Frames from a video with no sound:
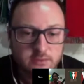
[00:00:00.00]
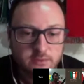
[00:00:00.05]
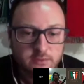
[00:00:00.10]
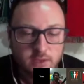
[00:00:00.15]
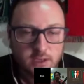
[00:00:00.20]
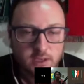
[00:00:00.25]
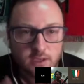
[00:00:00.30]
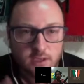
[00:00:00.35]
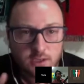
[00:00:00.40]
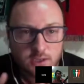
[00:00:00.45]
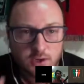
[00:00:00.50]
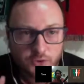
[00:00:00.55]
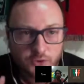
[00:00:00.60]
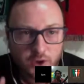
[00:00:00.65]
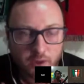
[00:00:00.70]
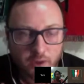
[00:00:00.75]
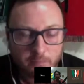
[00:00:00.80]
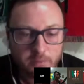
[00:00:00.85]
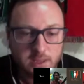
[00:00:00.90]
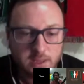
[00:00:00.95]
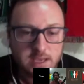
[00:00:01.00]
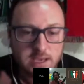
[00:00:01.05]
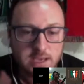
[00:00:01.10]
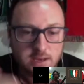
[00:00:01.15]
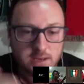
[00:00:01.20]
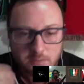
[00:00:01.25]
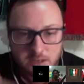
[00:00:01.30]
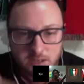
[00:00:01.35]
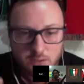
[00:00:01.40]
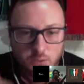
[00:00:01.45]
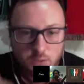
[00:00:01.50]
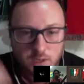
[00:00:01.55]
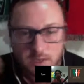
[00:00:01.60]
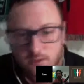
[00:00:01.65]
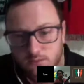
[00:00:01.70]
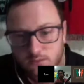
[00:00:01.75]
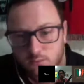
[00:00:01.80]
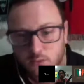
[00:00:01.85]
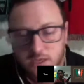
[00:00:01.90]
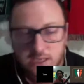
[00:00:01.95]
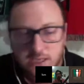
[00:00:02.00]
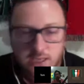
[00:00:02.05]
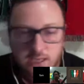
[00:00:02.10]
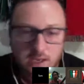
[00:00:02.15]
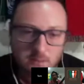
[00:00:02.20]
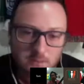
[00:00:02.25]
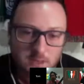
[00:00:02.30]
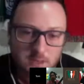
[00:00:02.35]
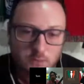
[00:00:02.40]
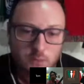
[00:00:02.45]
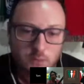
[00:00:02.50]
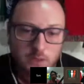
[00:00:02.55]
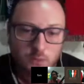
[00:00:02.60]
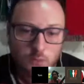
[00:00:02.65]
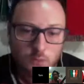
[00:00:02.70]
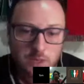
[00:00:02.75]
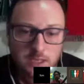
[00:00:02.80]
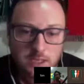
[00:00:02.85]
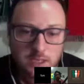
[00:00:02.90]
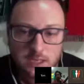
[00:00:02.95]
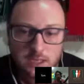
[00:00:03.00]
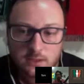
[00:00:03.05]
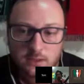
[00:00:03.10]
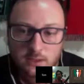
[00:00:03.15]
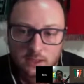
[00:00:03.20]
not playing midweek weekend.